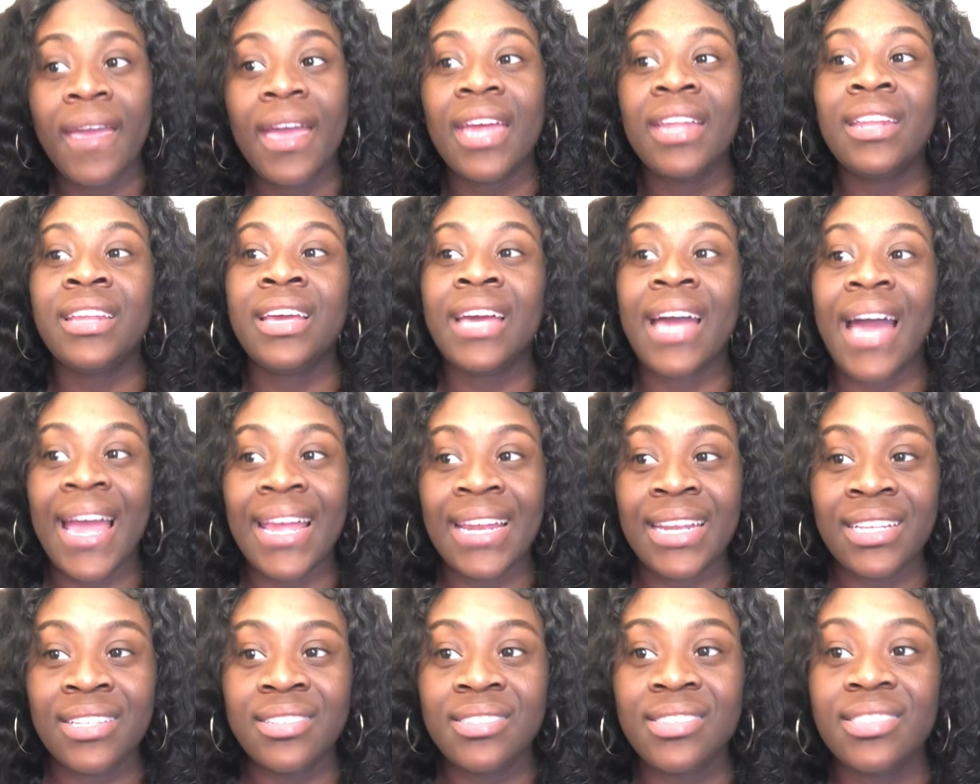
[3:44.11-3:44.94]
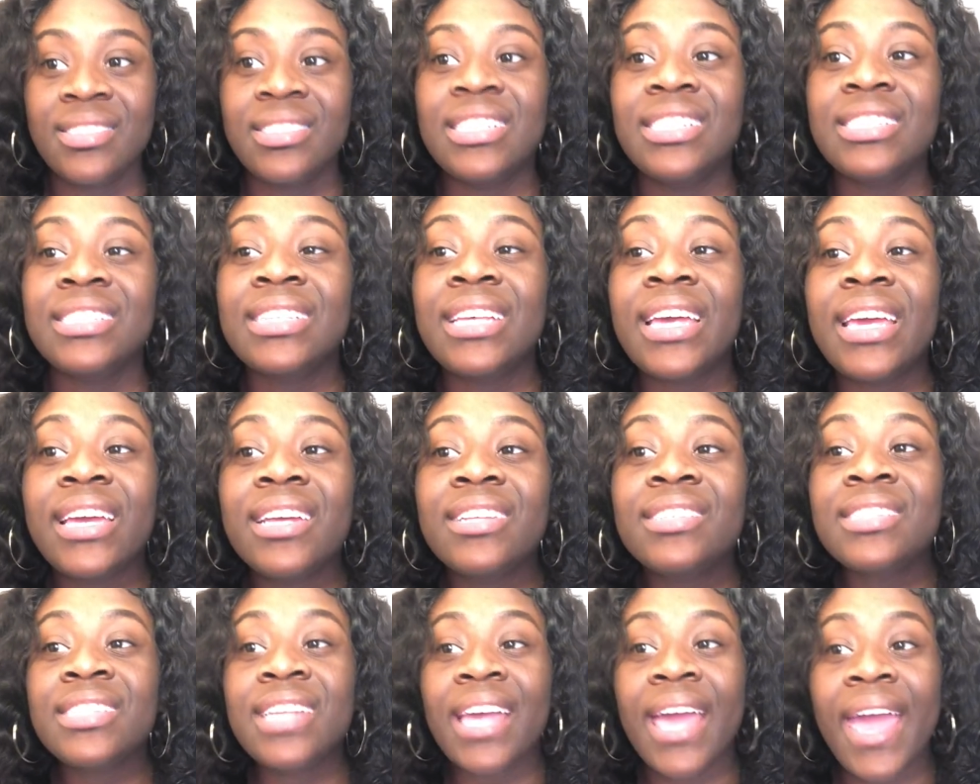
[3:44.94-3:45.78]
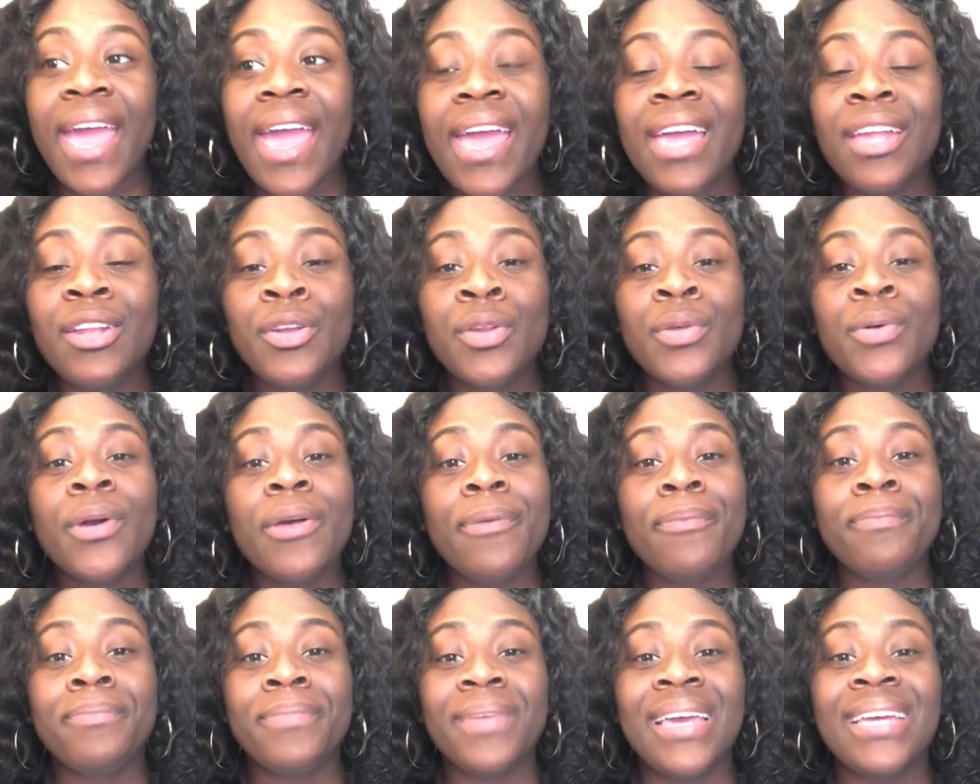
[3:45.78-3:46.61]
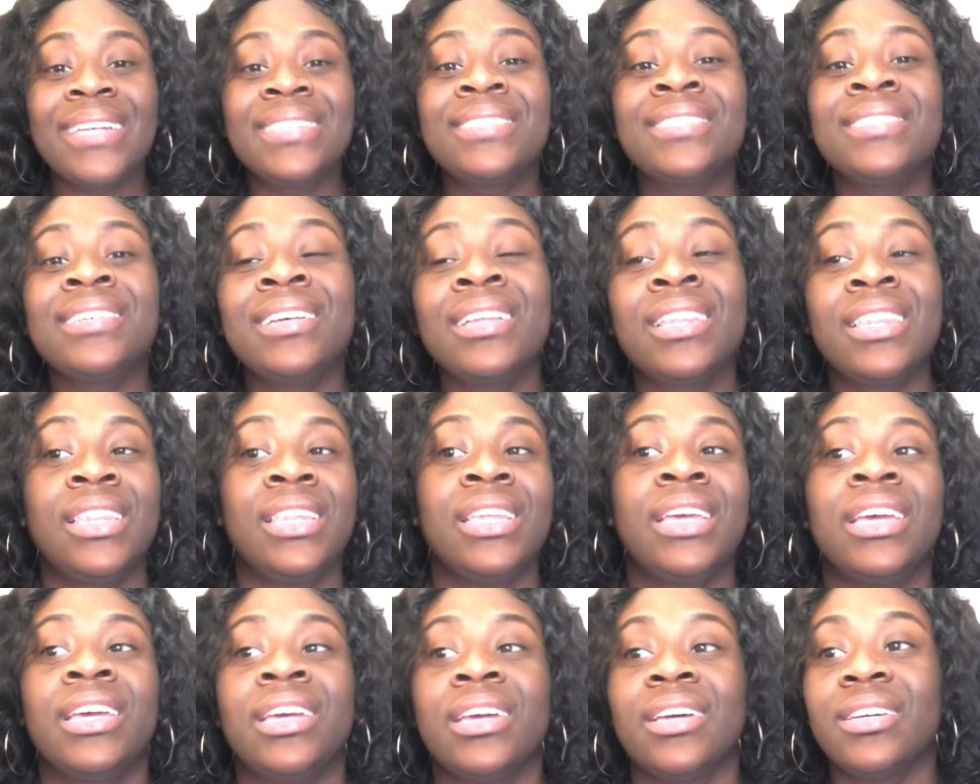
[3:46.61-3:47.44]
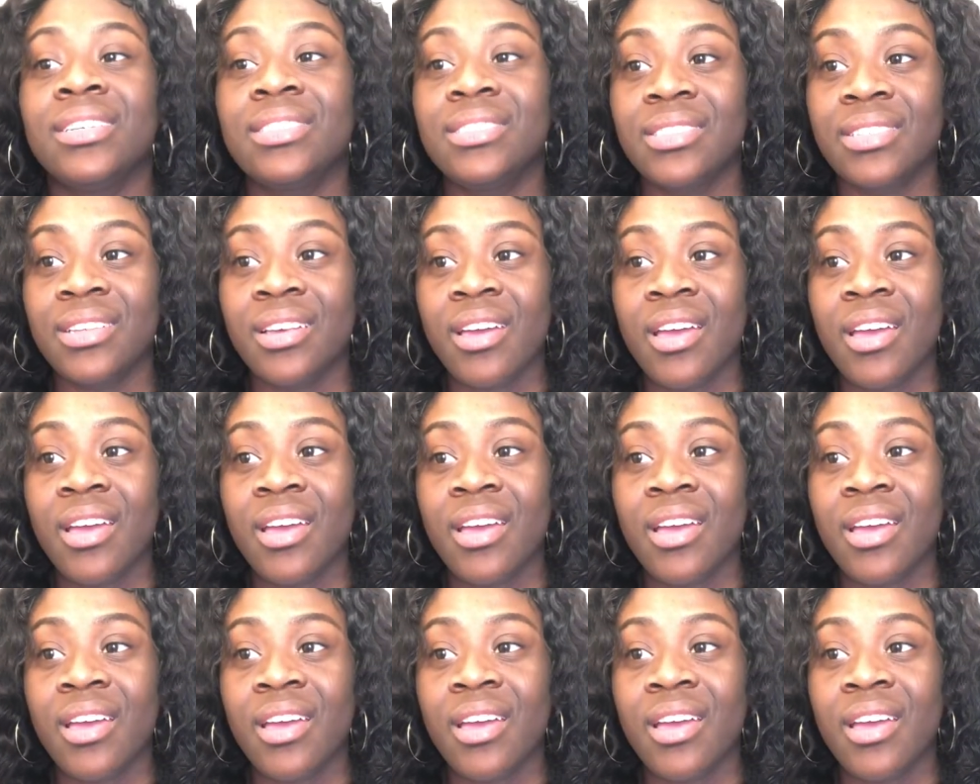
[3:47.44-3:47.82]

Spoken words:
and guidance, these kids can do amazing things.